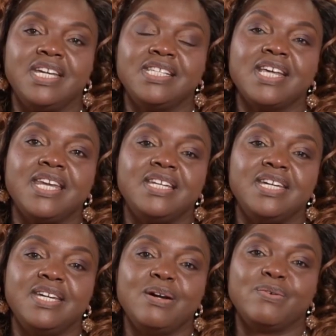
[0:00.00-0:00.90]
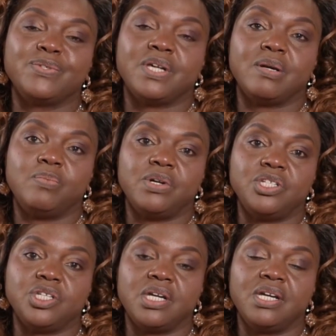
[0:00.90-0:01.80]
is a day of
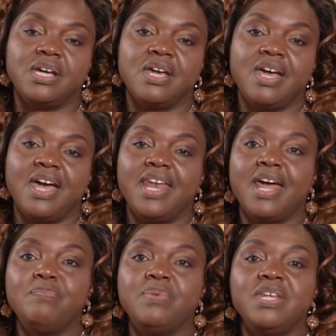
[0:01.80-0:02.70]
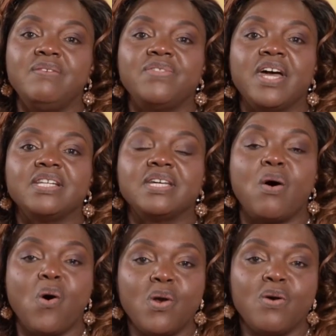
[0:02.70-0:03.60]
celebration, and I believe
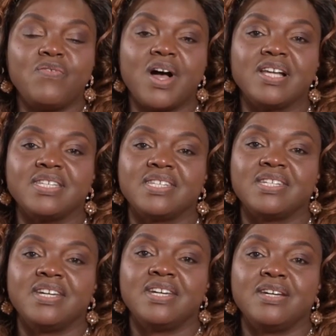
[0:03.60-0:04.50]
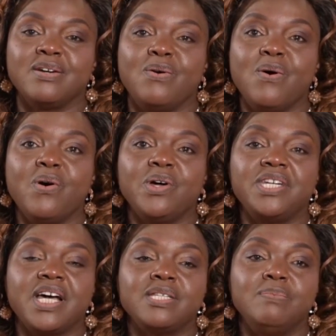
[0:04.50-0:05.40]
that all of us,
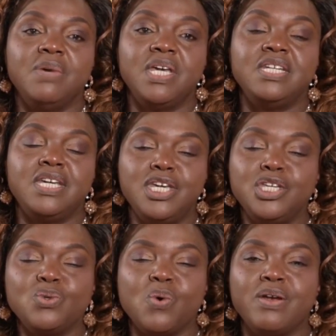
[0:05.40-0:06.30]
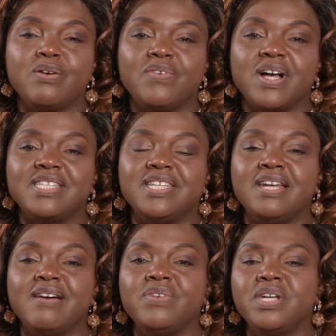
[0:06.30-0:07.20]
God has made each one of us
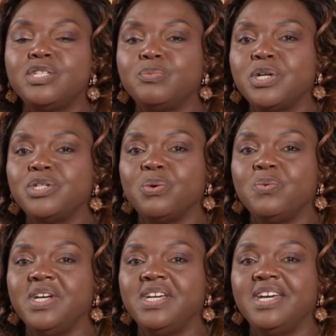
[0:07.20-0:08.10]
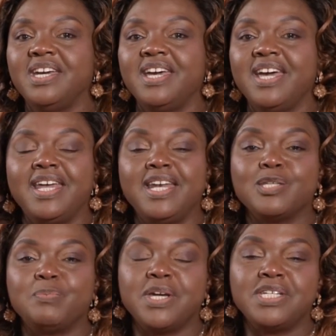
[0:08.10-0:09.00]
in a very special way, and
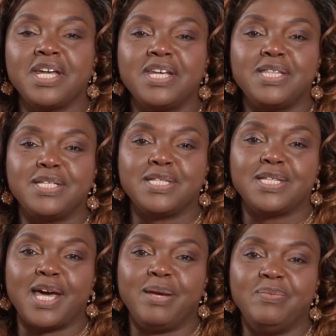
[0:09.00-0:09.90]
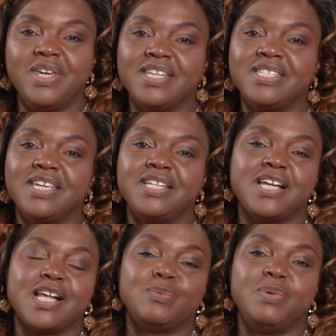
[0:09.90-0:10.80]
especially this time. Yes, it
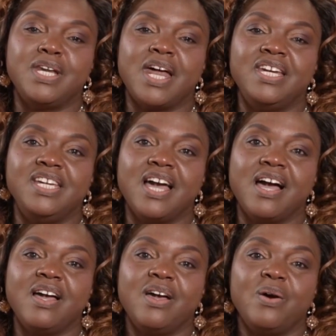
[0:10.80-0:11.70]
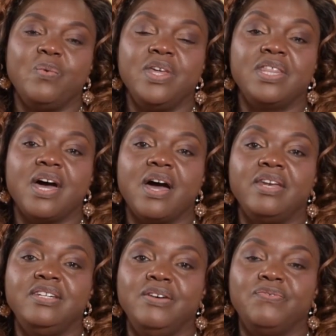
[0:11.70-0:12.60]
has been a year with
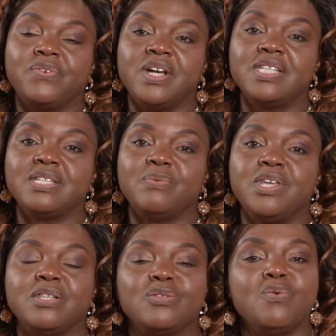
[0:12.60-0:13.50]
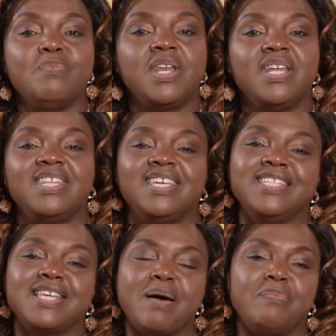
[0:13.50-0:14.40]
a difference, with too many
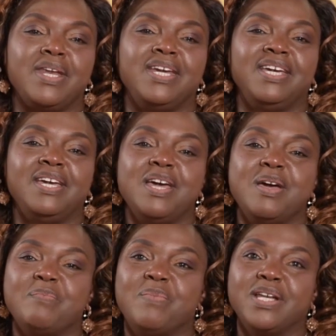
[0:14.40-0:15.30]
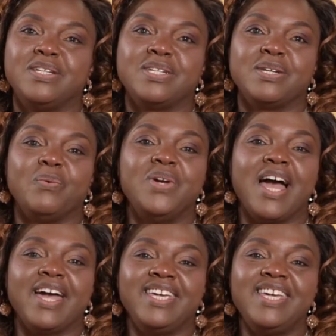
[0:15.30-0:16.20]
things happening, but we
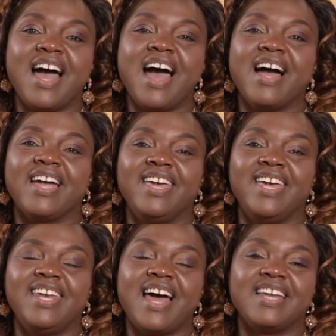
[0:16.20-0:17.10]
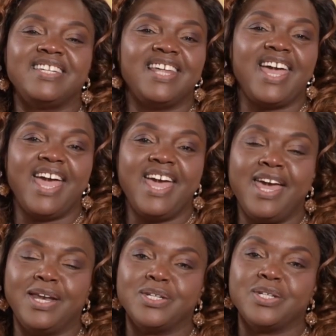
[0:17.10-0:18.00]
are here again at the
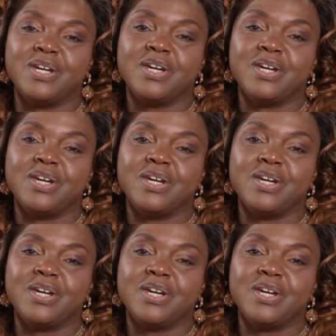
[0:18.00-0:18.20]
end